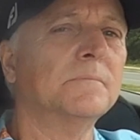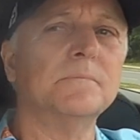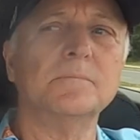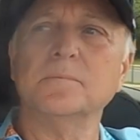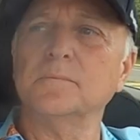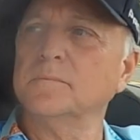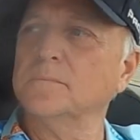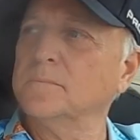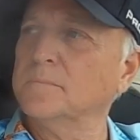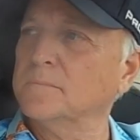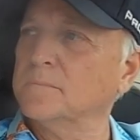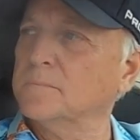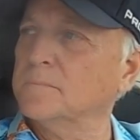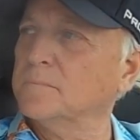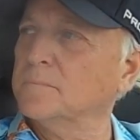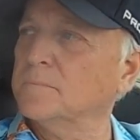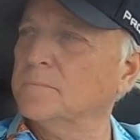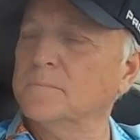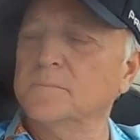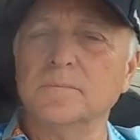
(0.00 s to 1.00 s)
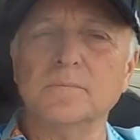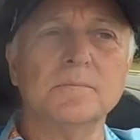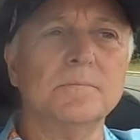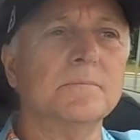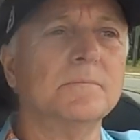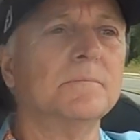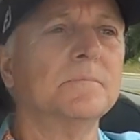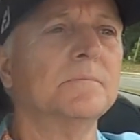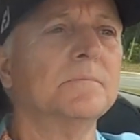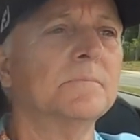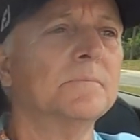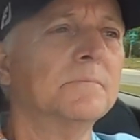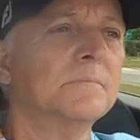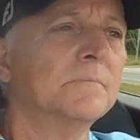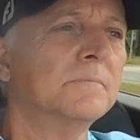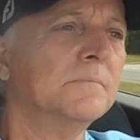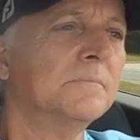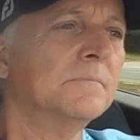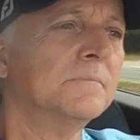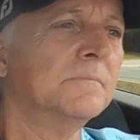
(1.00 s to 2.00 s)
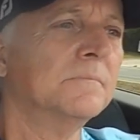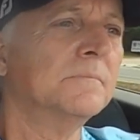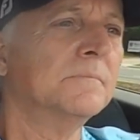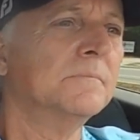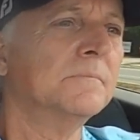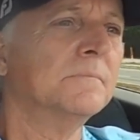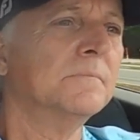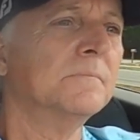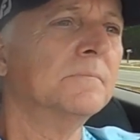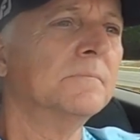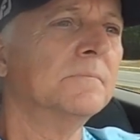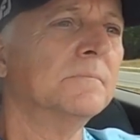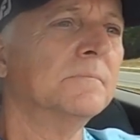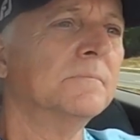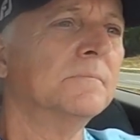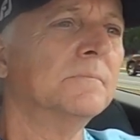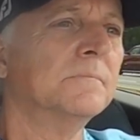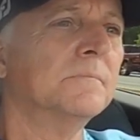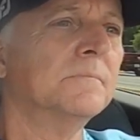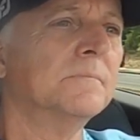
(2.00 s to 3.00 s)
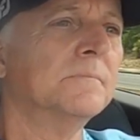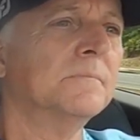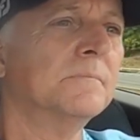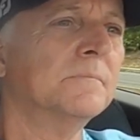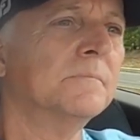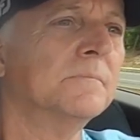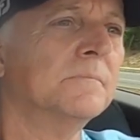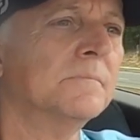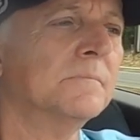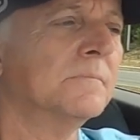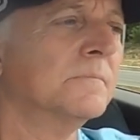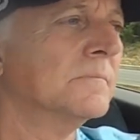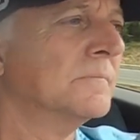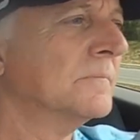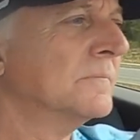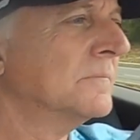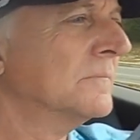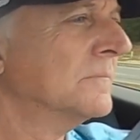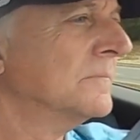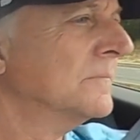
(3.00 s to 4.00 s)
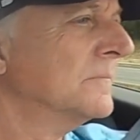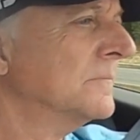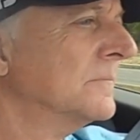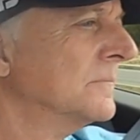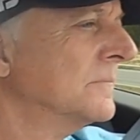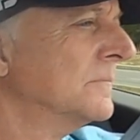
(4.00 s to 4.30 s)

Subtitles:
The person shown says nothing.